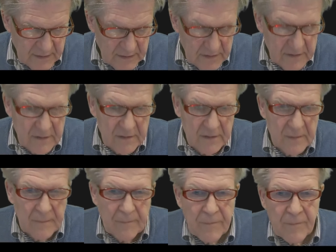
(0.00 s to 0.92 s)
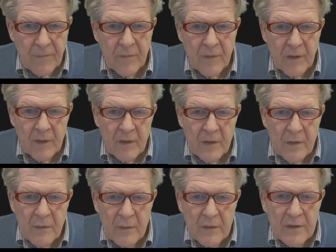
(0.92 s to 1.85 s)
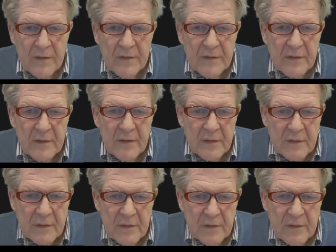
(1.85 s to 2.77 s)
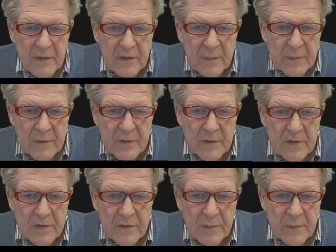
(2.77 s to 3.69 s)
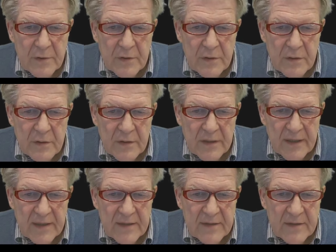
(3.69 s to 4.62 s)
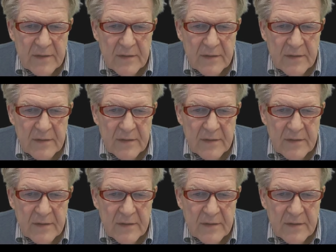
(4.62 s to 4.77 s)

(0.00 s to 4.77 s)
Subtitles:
is, you can see in the description, the next